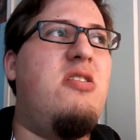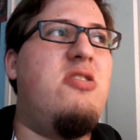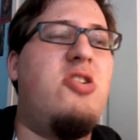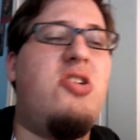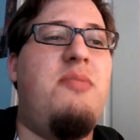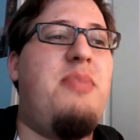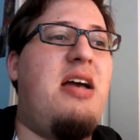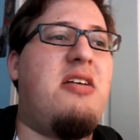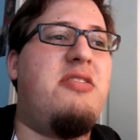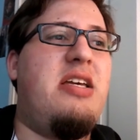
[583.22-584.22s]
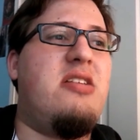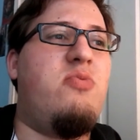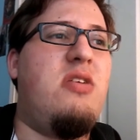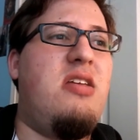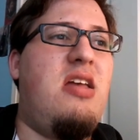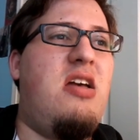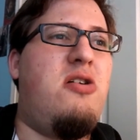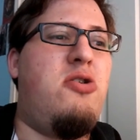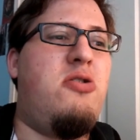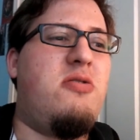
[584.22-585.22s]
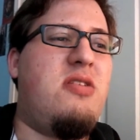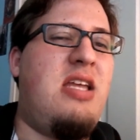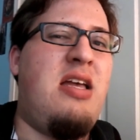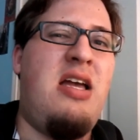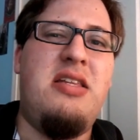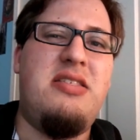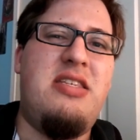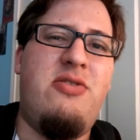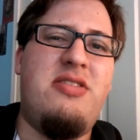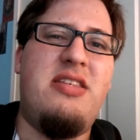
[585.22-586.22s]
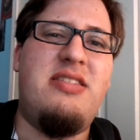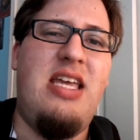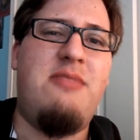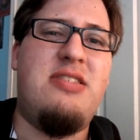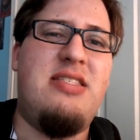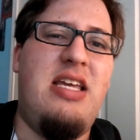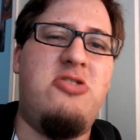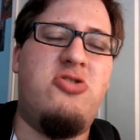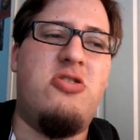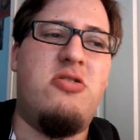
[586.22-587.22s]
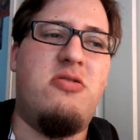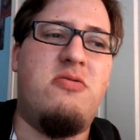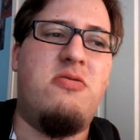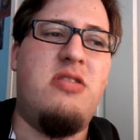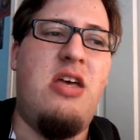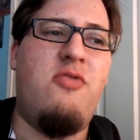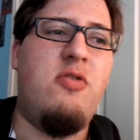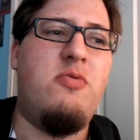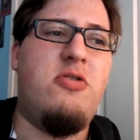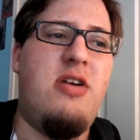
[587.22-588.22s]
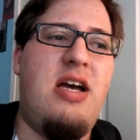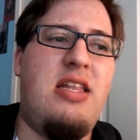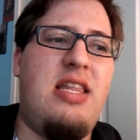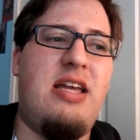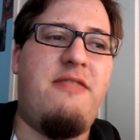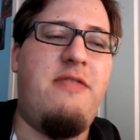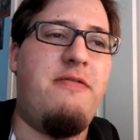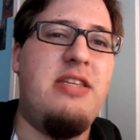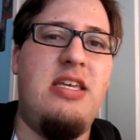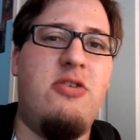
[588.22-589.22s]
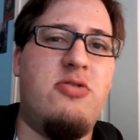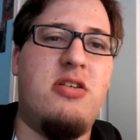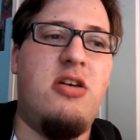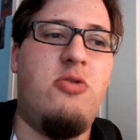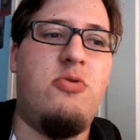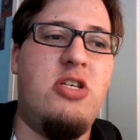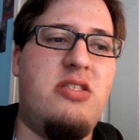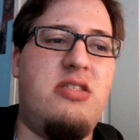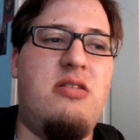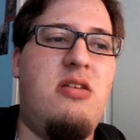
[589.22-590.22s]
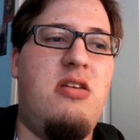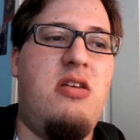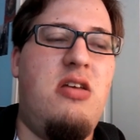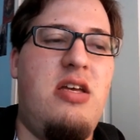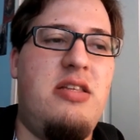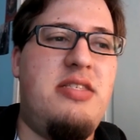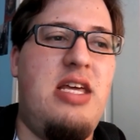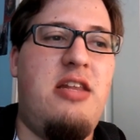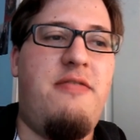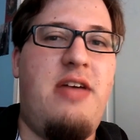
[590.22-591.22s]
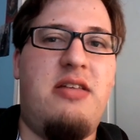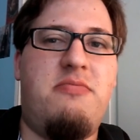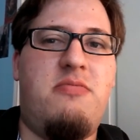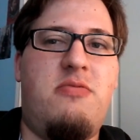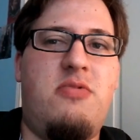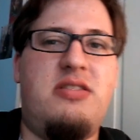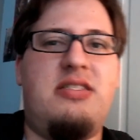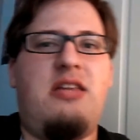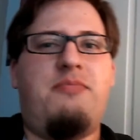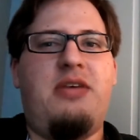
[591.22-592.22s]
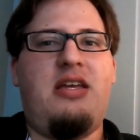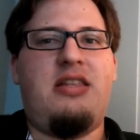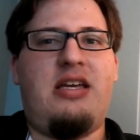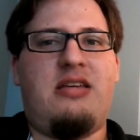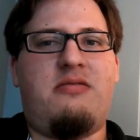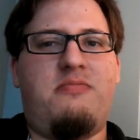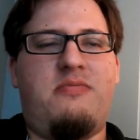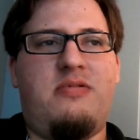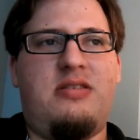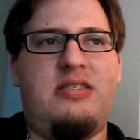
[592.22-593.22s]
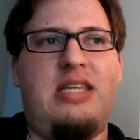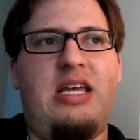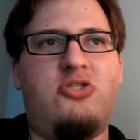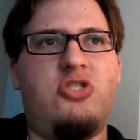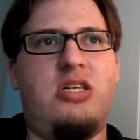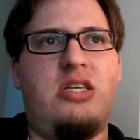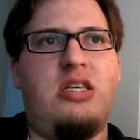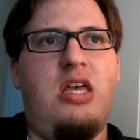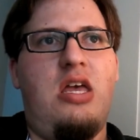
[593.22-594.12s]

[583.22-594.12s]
looking back on things, we are kind of still at the same station that we were at like 50 years ago. We're just, instead of at, instead of being like station